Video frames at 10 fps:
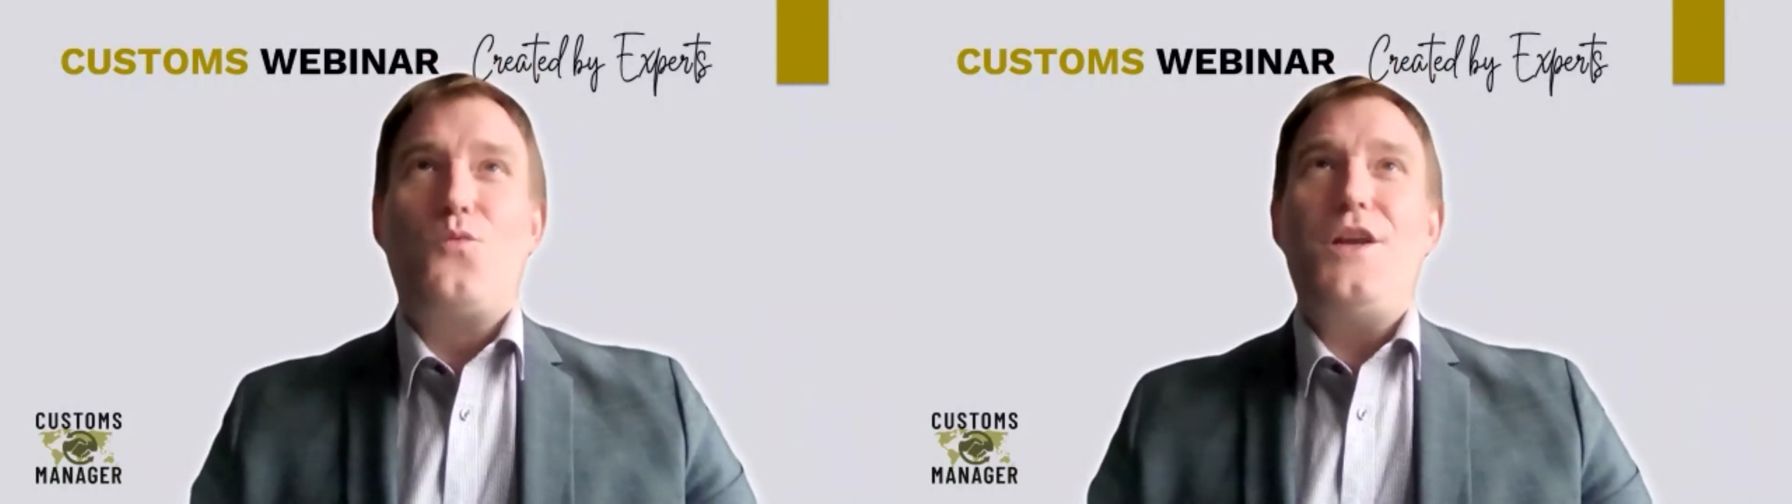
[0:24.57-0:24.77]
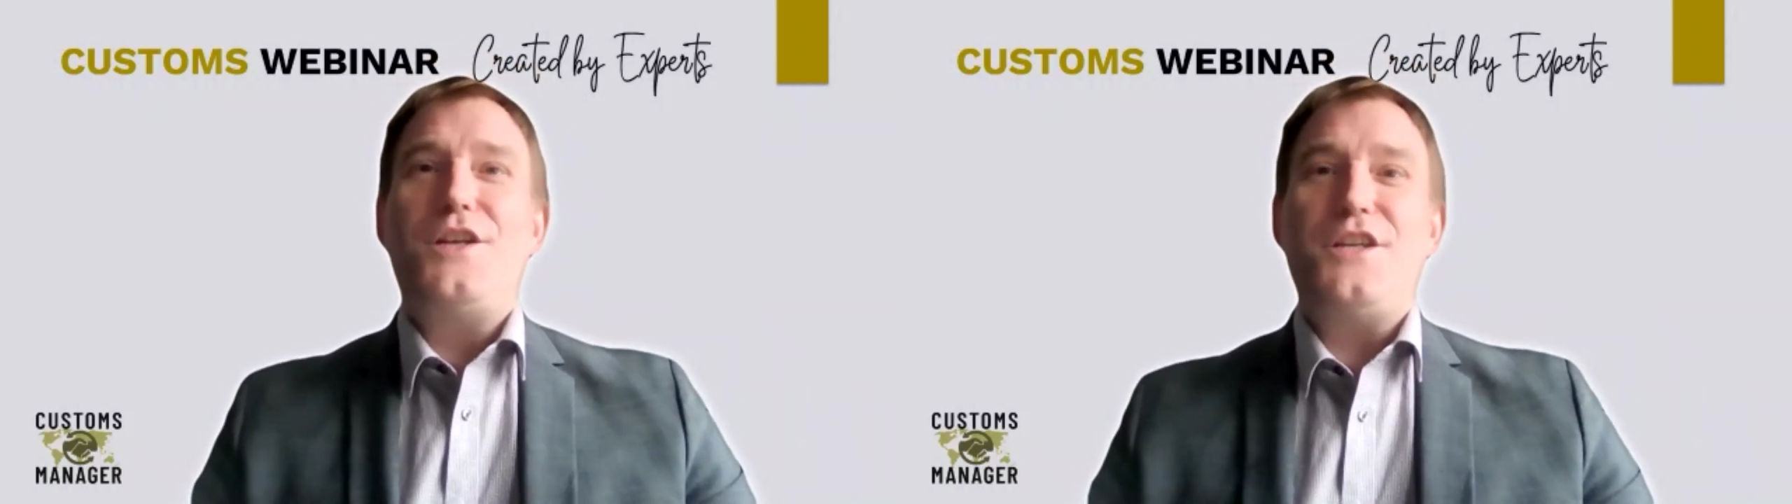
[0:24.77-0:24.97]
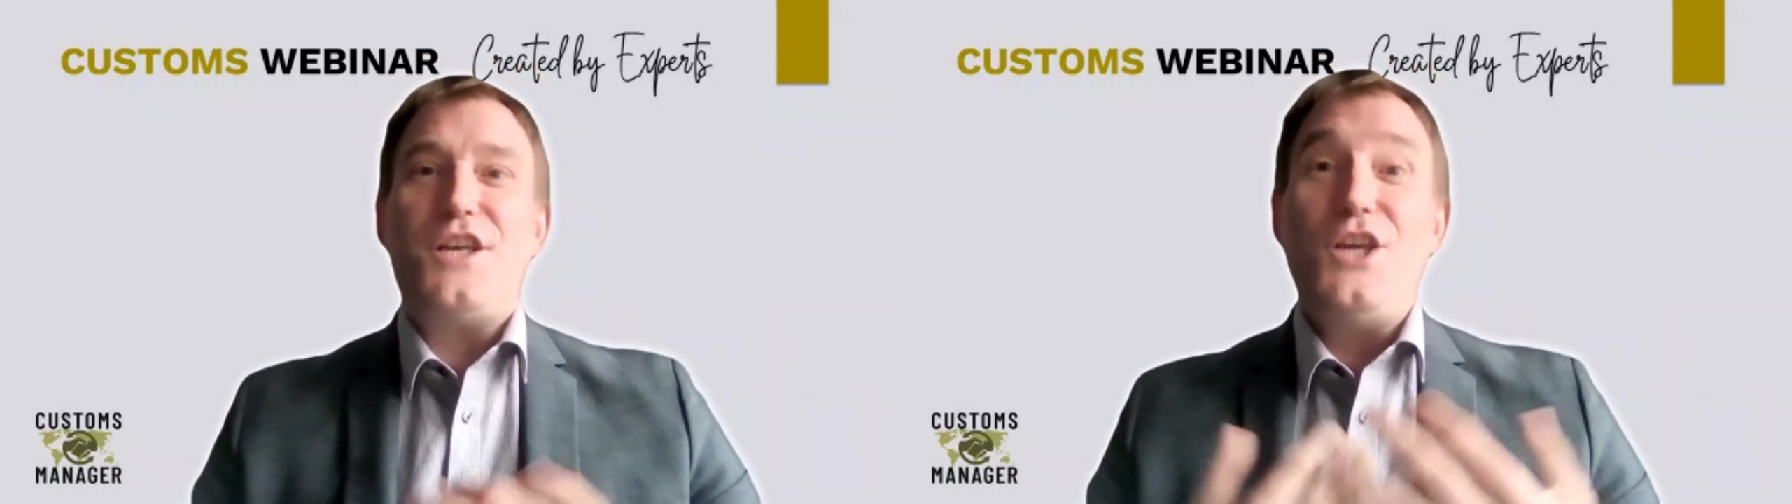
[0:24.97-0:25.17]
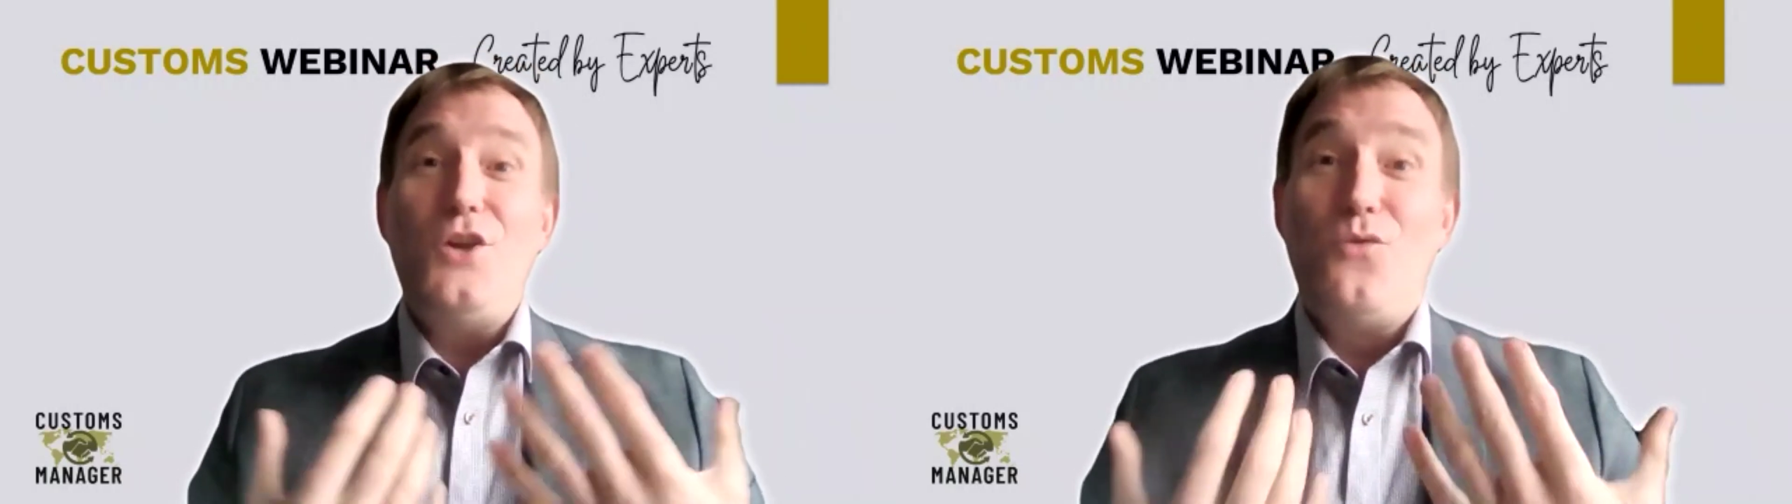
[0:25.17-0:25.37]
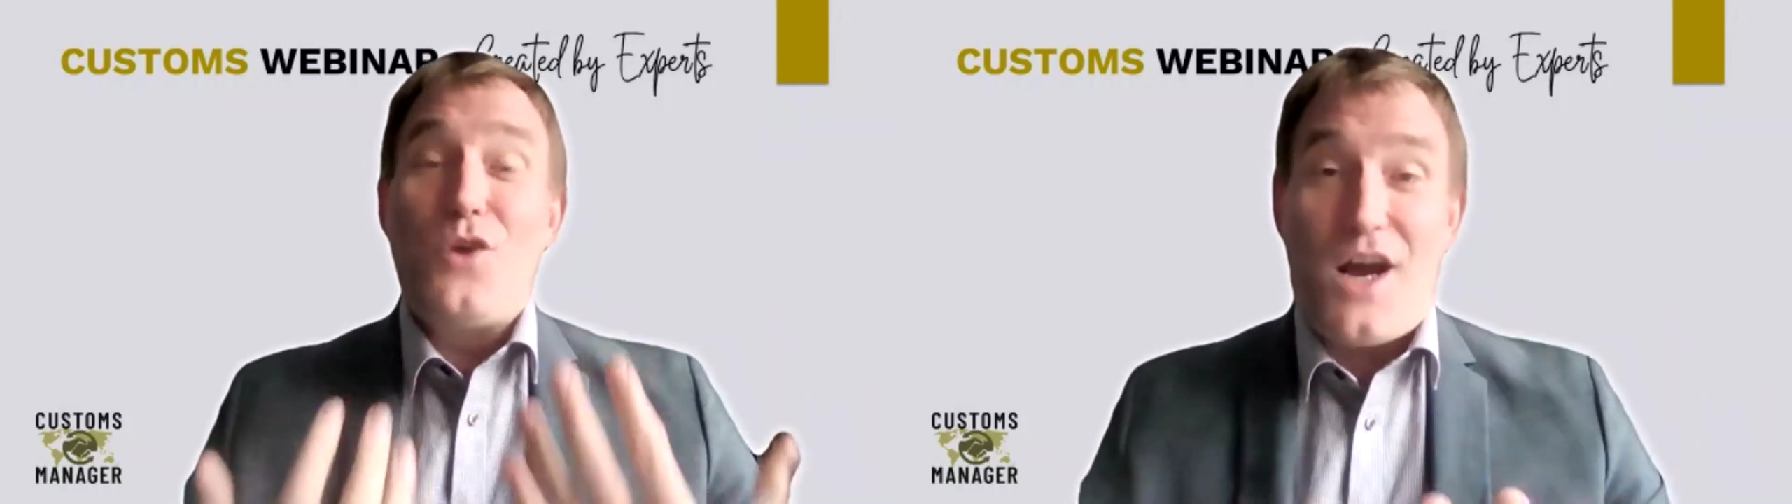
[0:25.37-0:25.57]
We did
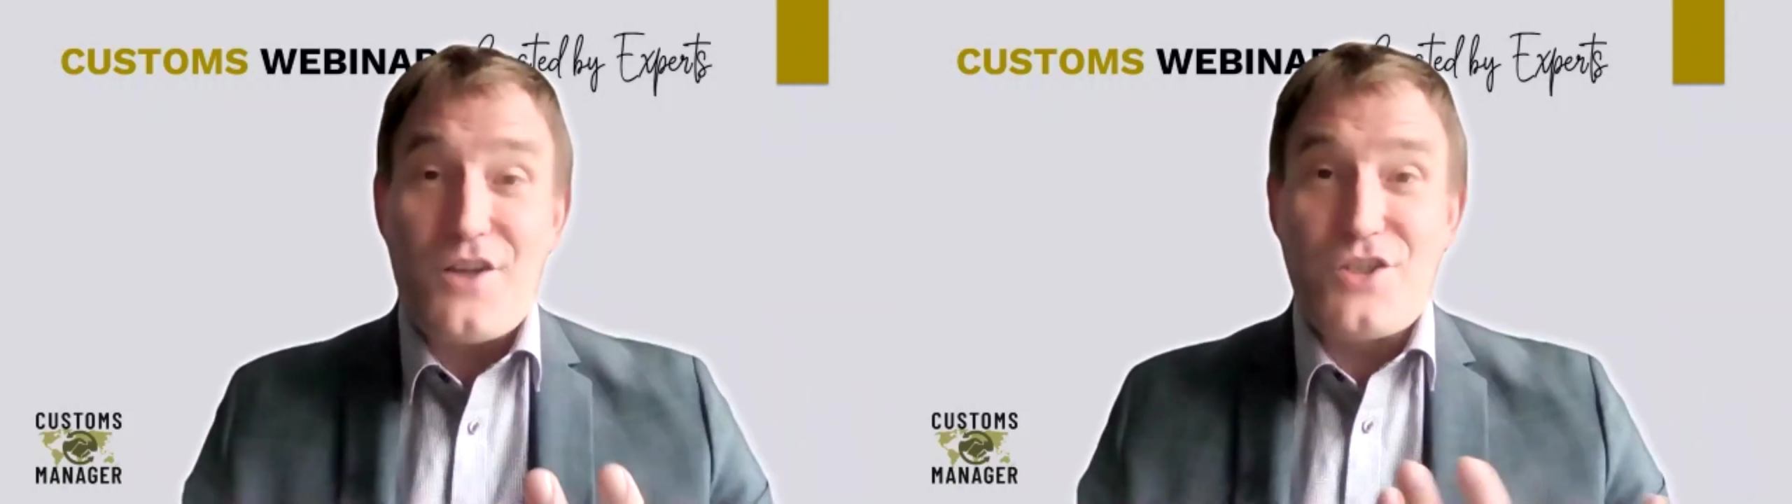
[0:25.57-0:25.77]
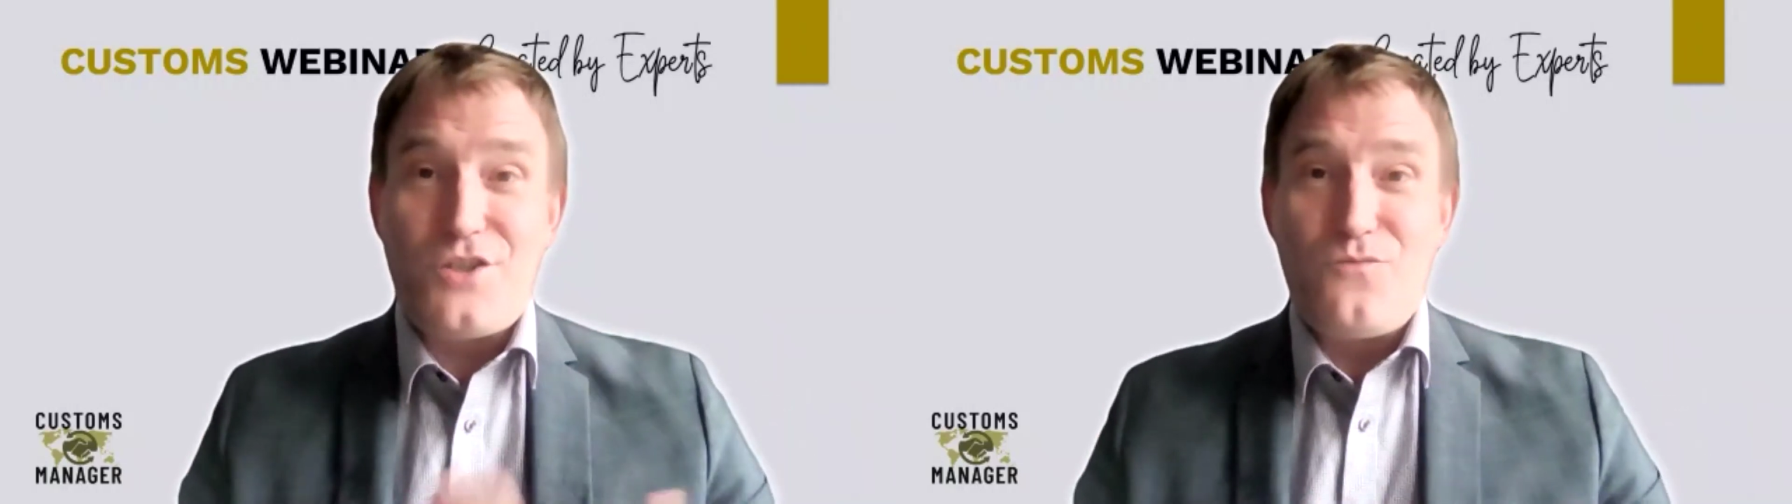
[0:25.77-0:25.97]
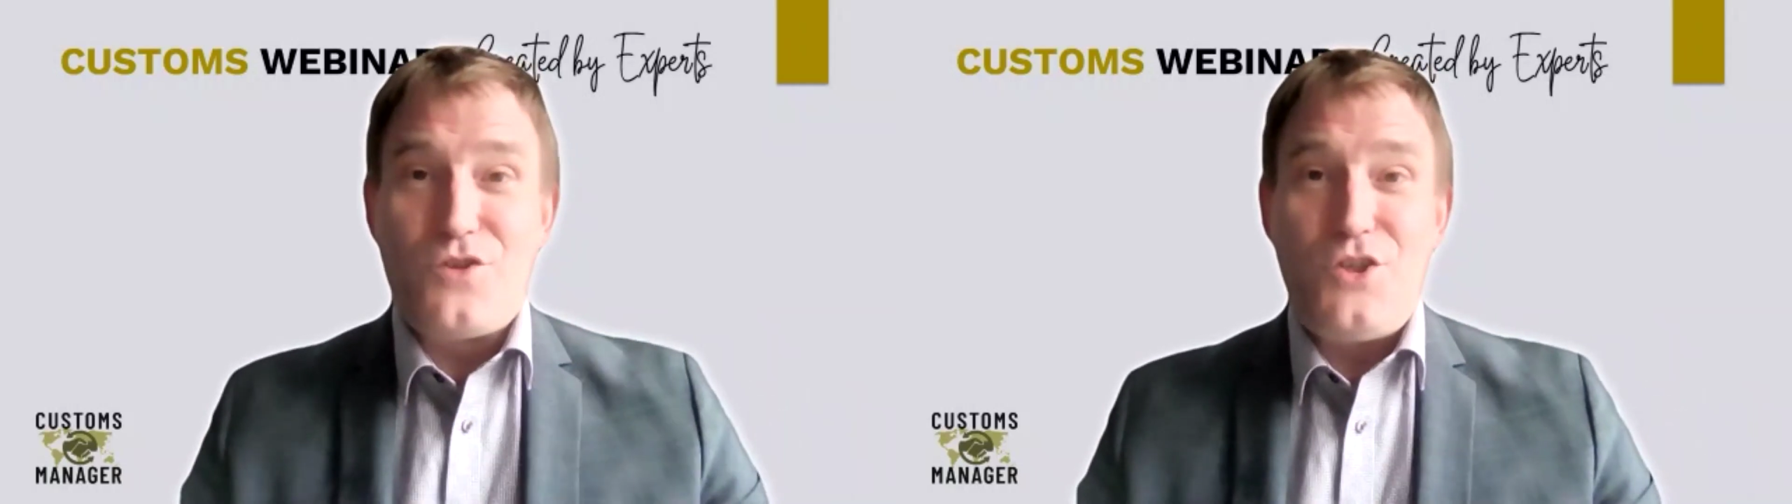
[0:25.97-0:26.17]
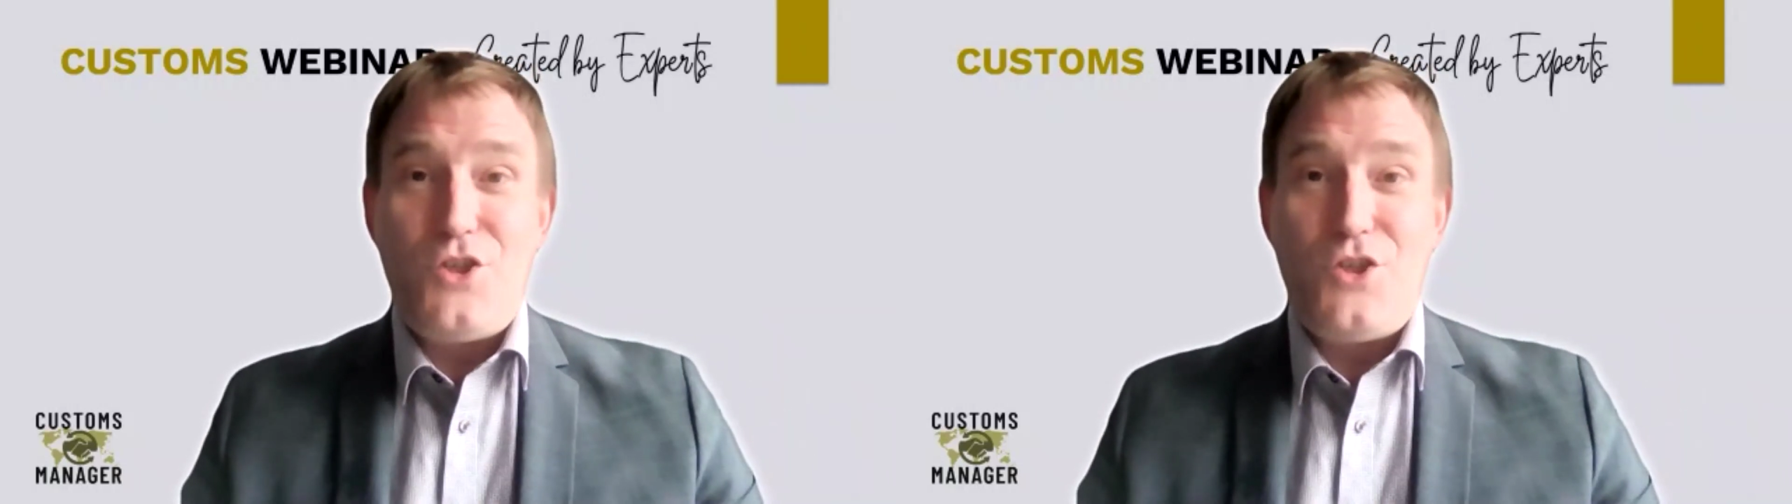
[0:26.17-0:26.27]
EU Customs